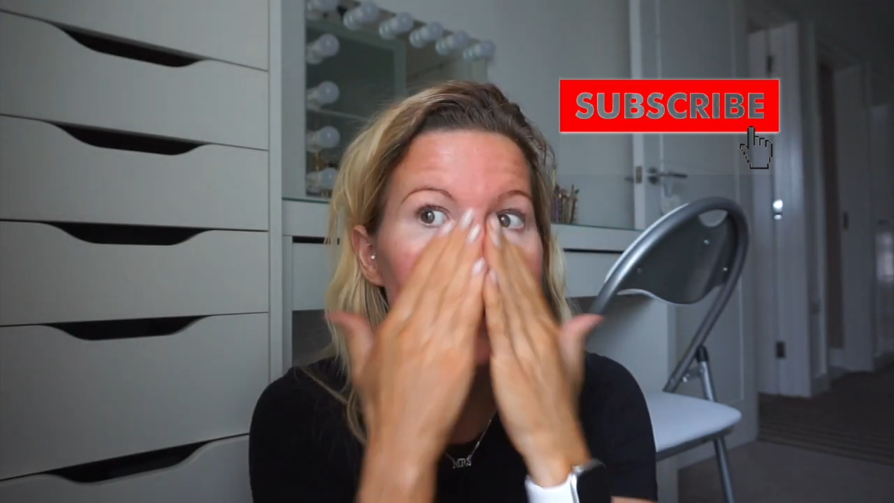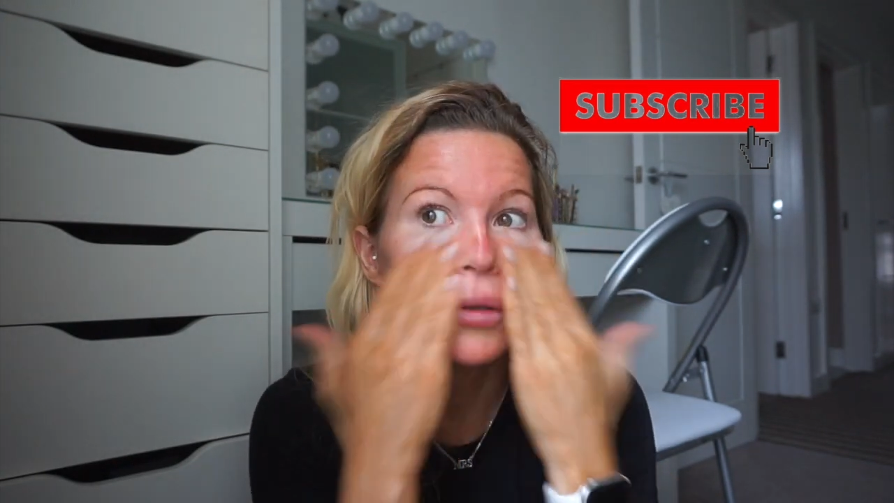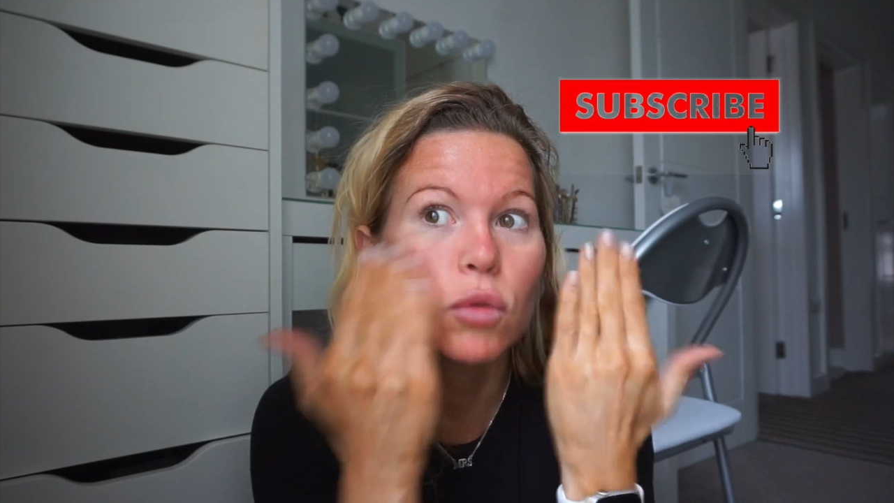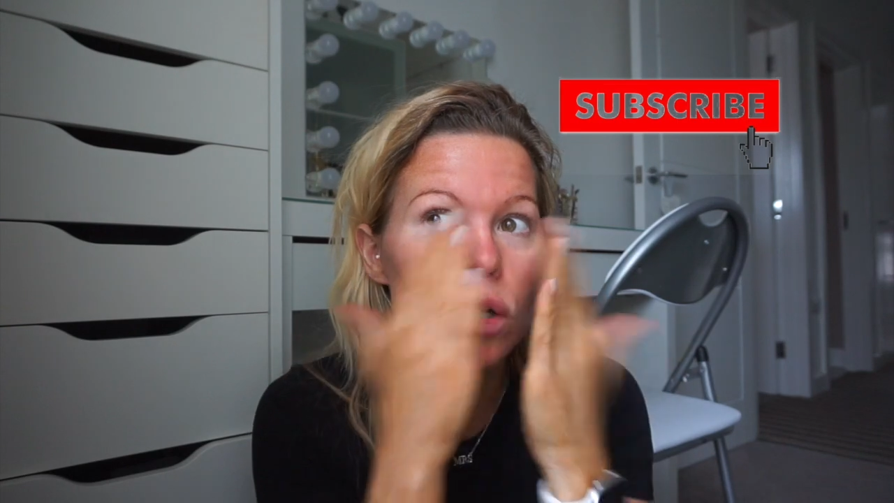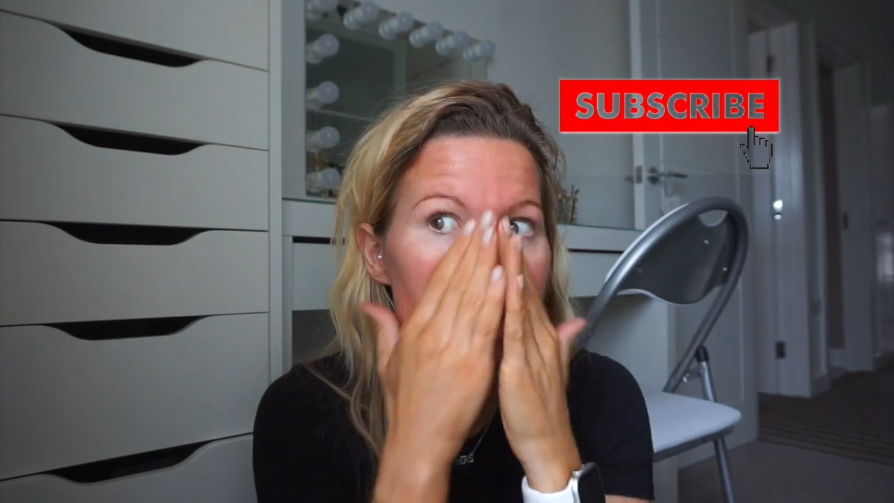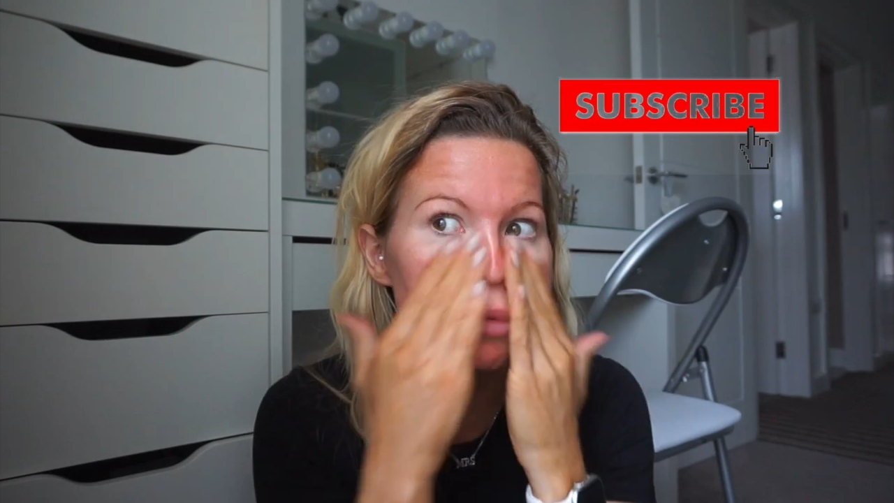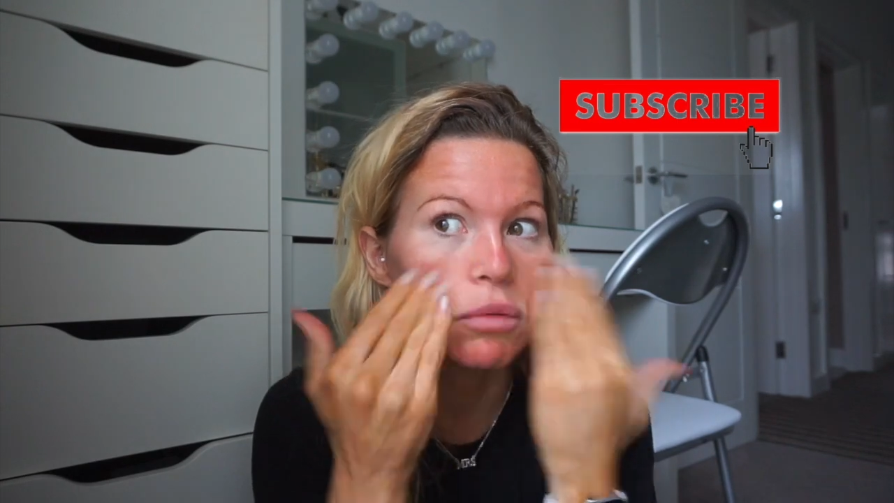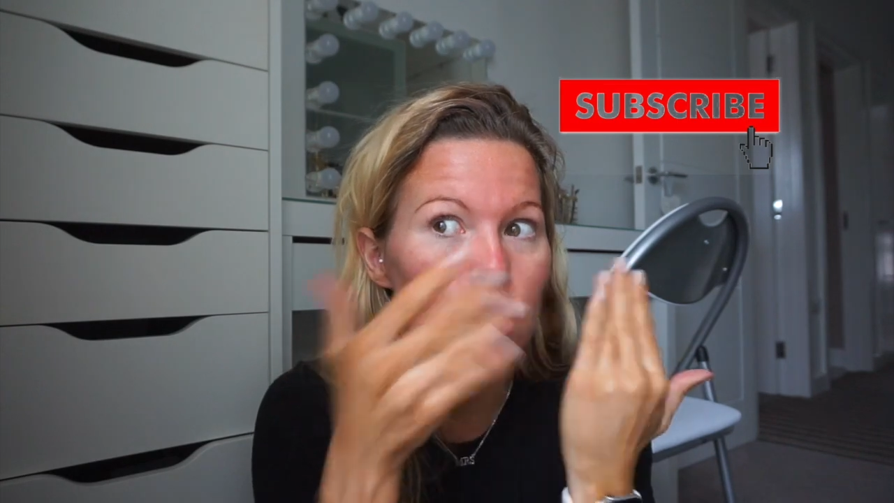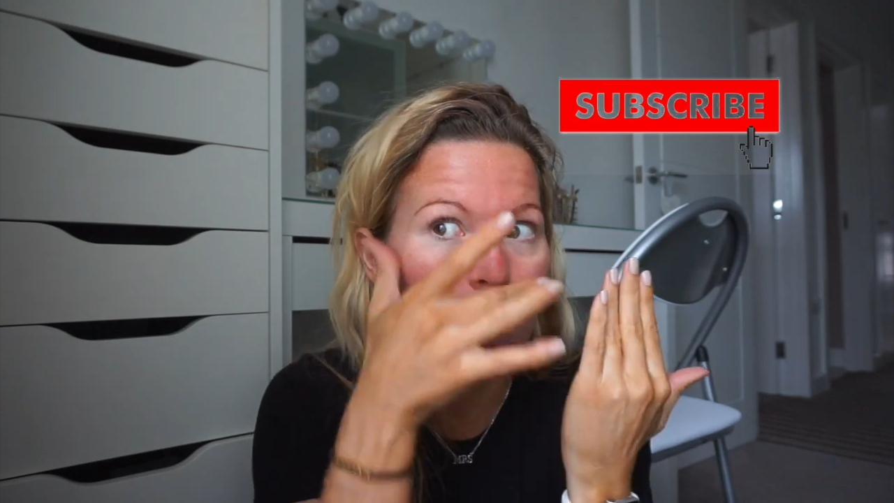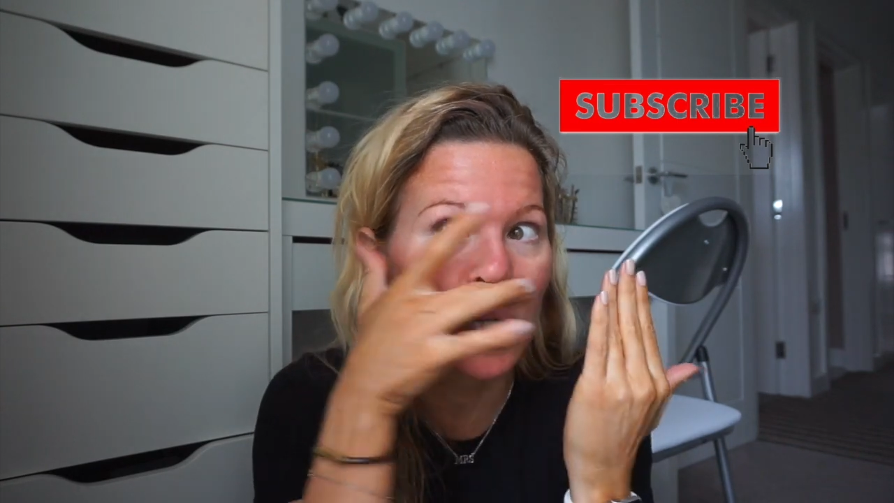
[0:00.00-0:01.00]
Some wardrobes,
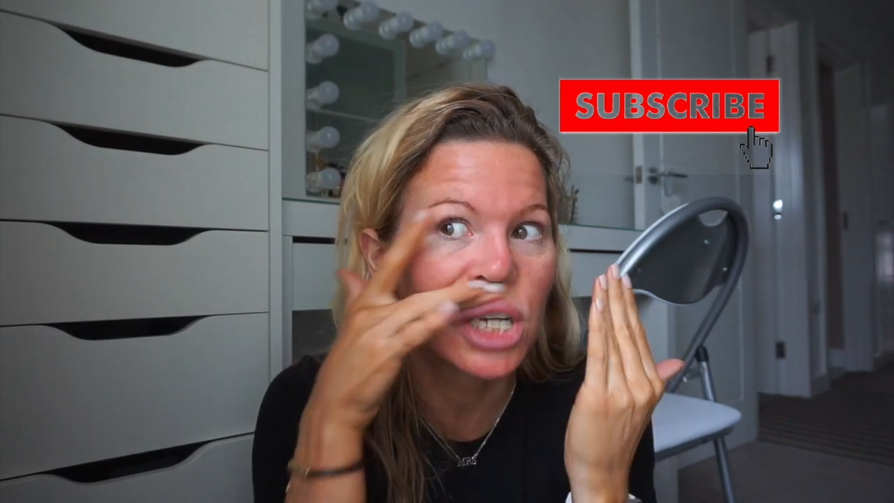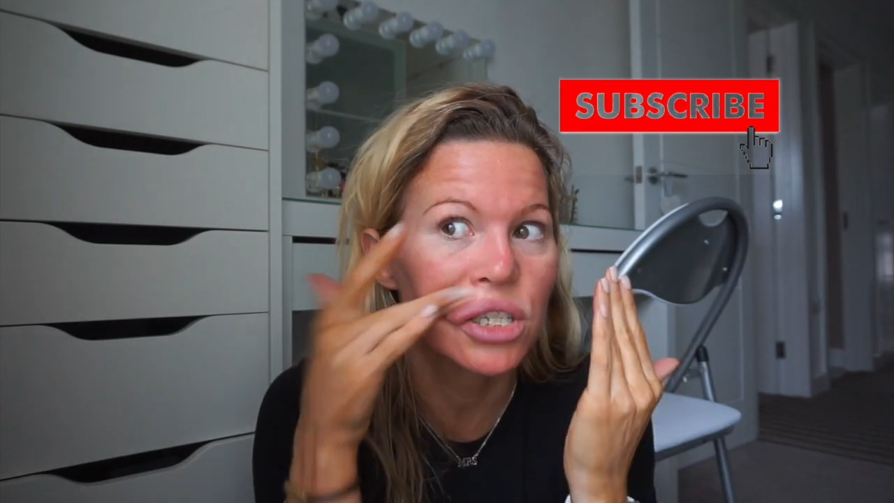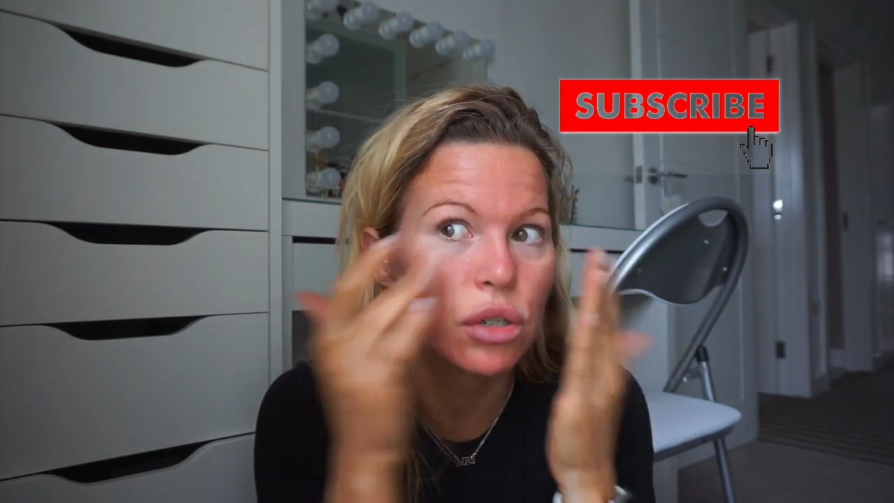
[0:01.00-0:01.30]
a chest of